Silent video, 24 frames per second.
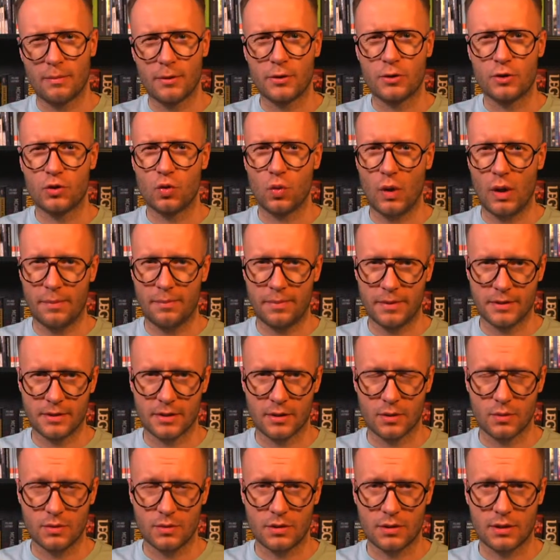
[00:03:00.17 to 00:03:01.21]
2
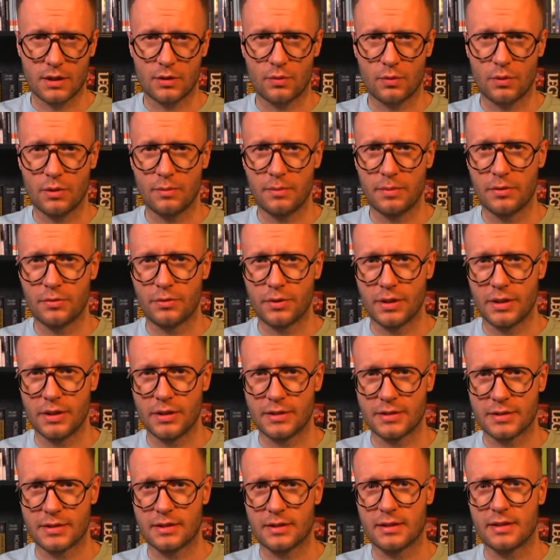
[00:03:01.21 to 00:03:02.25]
episodes that will be
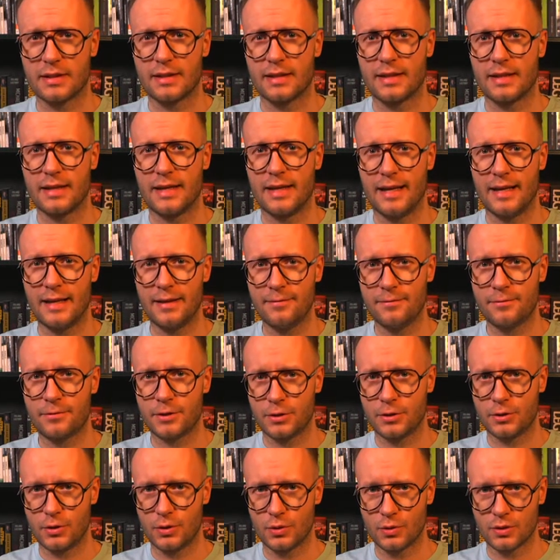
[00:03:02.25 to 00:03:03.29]
released
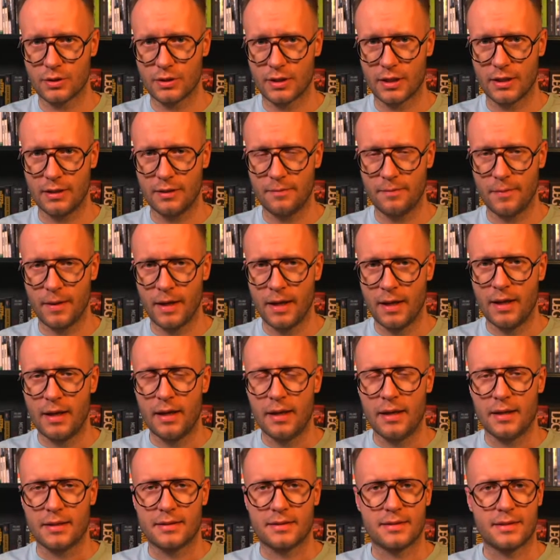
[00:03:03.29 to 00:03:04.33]
every Tuesday
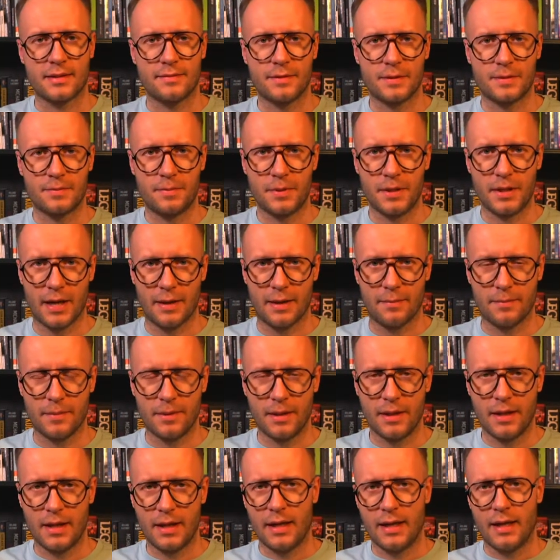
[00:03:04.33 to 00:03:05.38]
at 7 p.m.
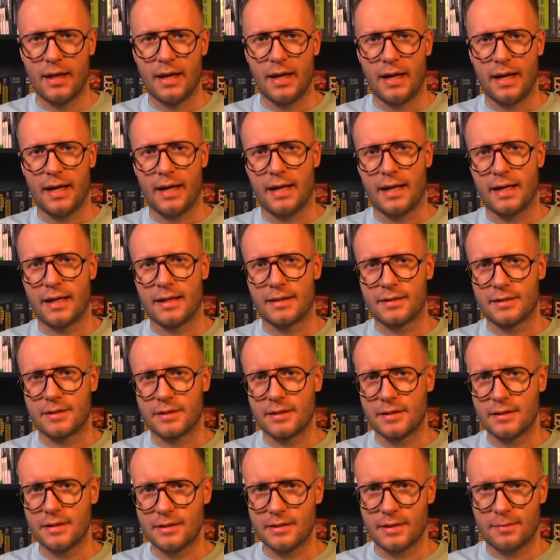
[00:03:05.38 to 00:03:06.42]
And
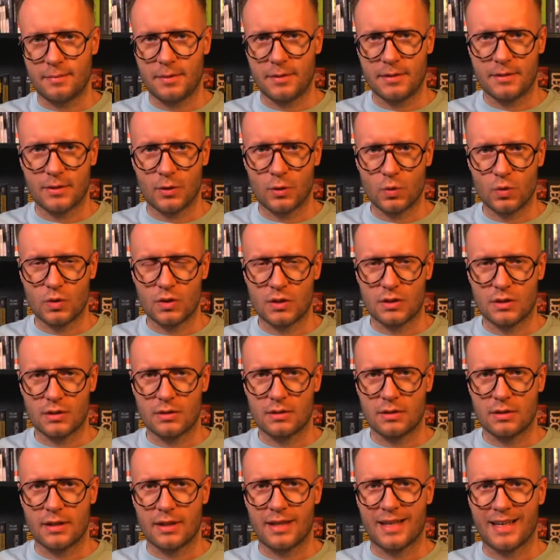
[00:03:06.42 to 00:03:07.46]
in these episodes,
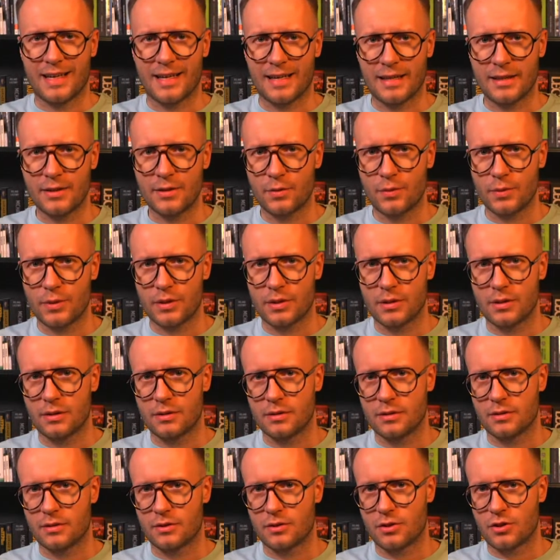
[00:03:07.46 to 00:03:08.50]
I
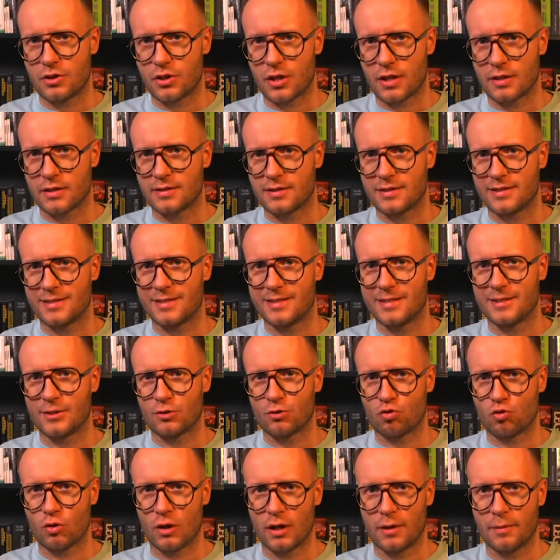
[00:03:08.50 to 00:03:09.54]
will just
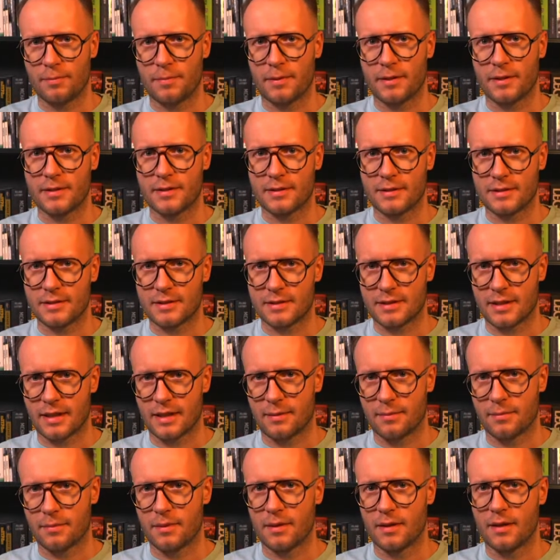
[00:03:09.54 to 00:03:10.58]
describe
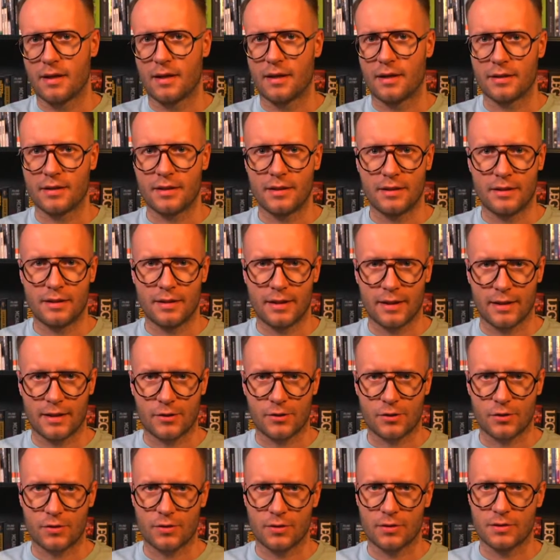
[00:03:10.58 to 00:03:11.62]
some
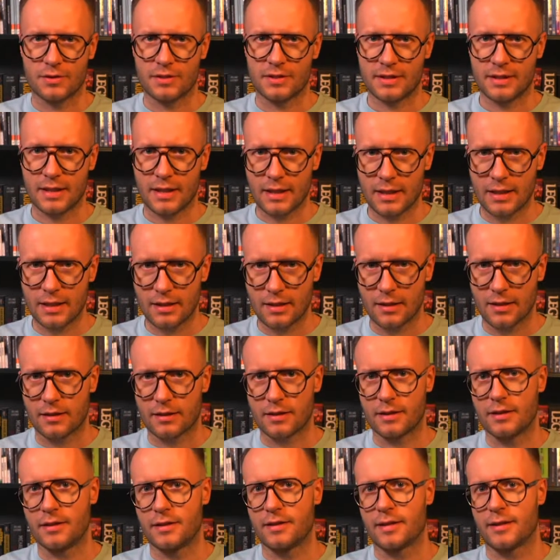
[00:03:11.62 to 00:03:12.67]
architectural style,
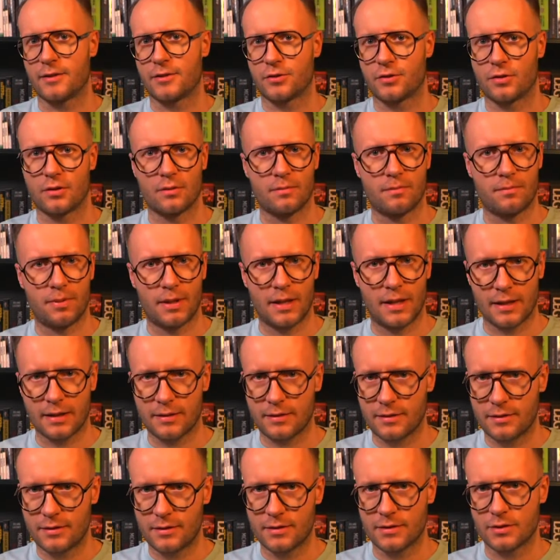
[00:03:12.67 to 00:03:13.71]
architectural
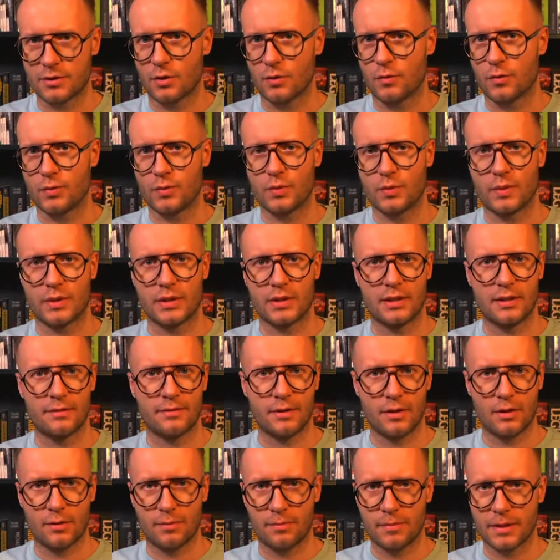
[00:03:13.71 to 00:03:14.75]
pattern, software
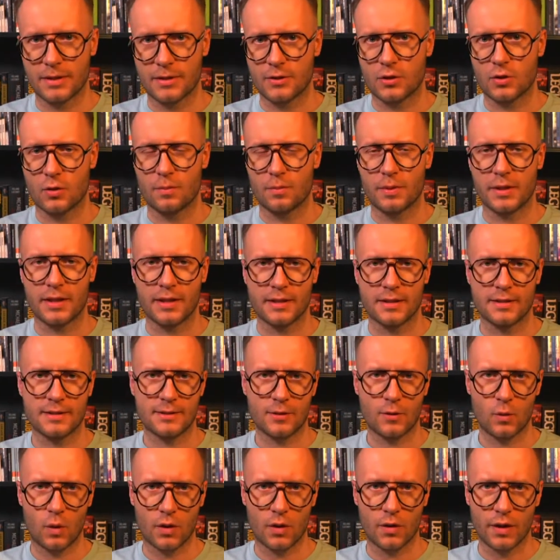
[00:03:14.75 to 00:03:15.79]
development topic, and
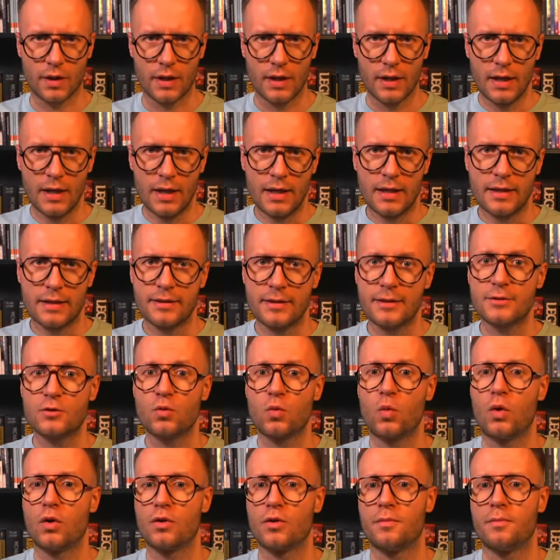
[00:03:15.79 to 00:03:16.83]
so on. This
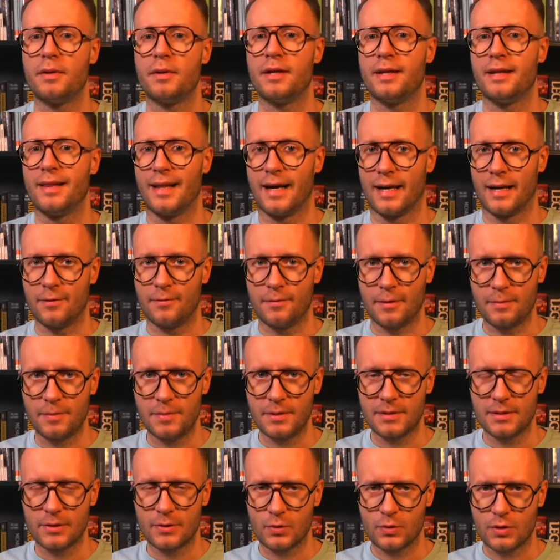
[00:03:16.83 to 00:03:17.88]
won't be a live
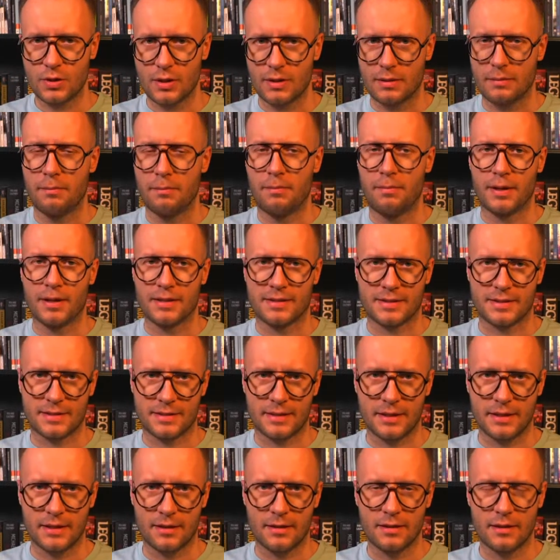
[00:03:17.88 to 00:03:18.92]
episode, but
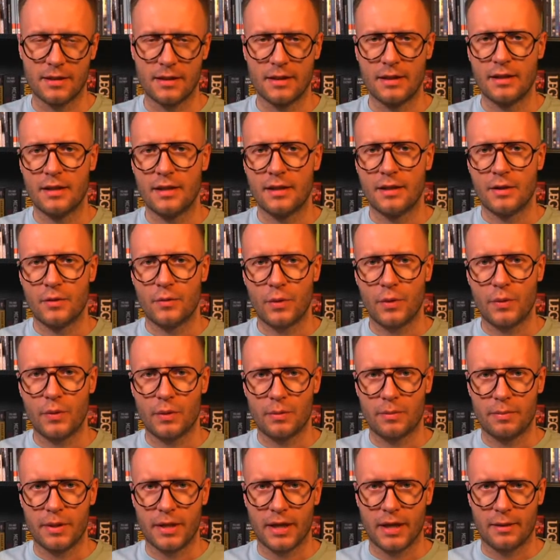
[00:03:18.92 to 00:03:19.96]
still we will
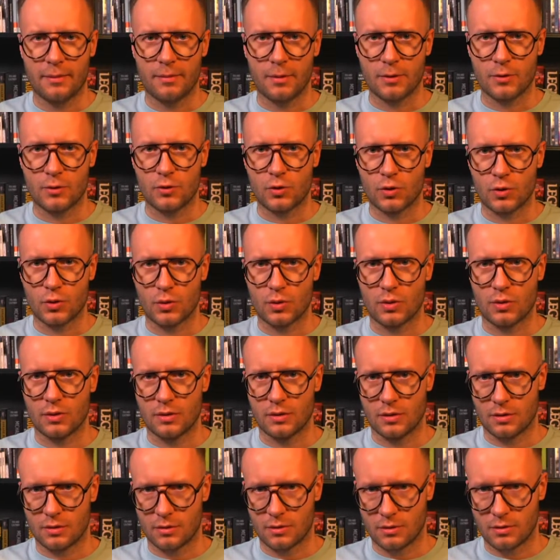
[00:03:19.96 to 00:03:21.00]
be able to
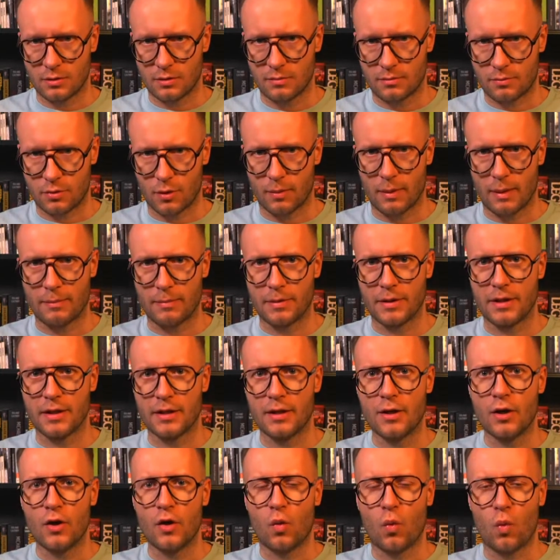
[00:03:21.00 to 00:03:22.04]

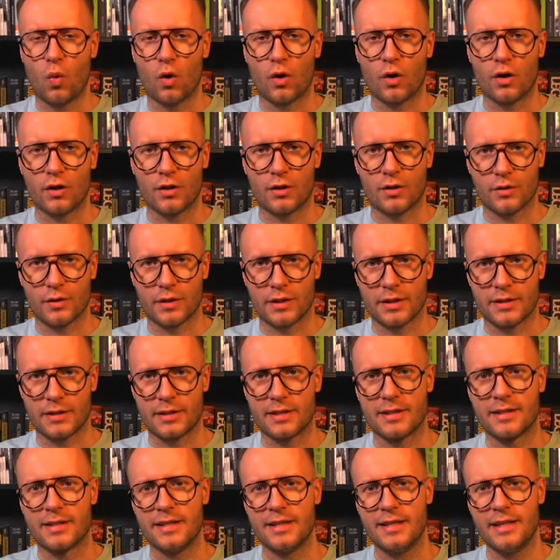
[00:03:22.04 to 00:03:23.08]
probably work on it
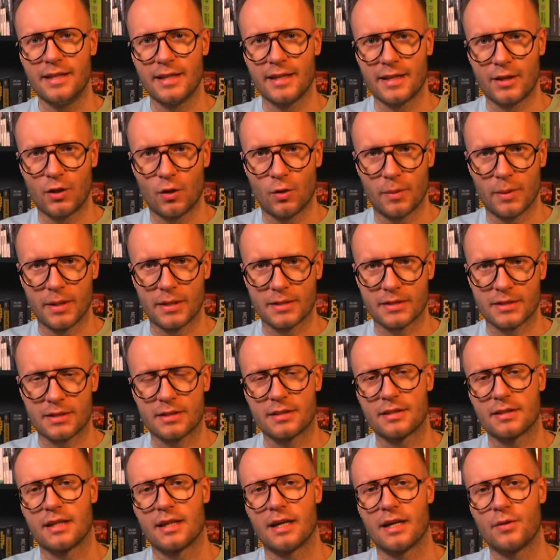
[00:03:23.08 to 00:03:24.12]
in a
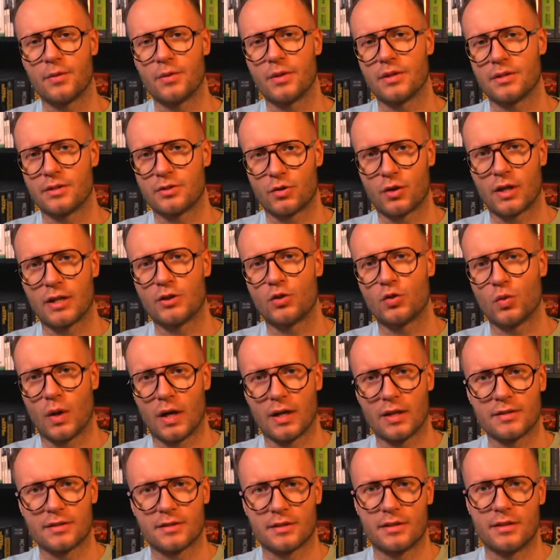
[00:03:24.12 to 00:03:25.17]
comments. I will try to
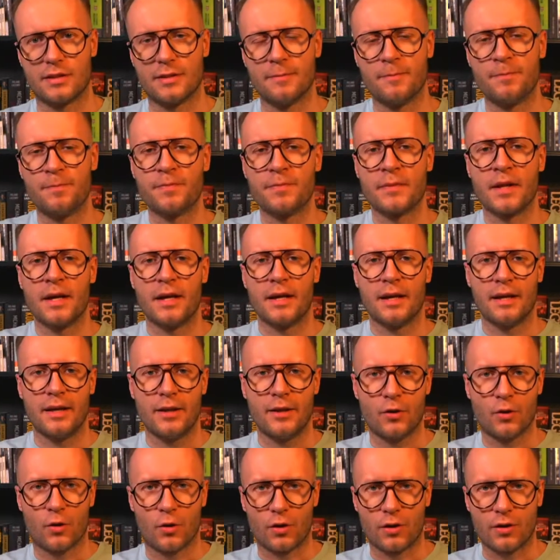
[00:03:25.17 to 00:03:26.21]
answer
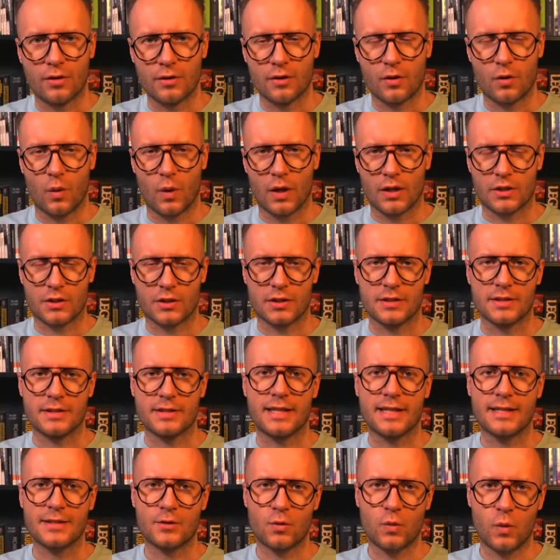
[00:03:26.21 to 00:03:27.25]
your questions
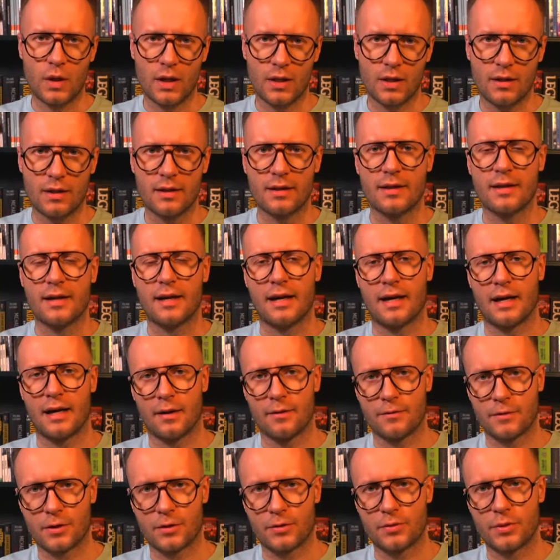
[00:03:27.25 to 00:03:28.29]
as well
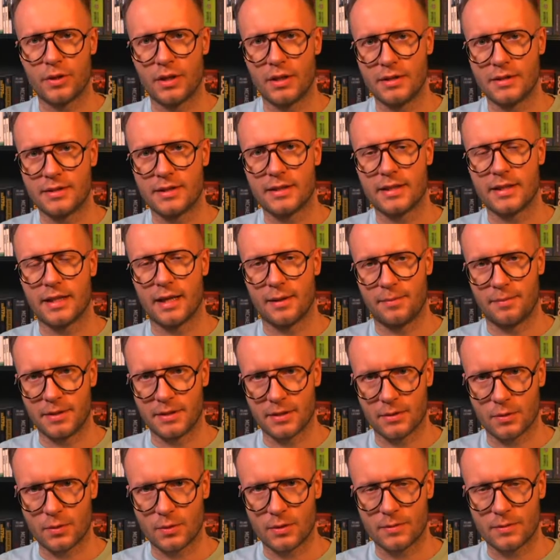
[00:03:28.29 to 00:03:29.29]
after releasing the episode.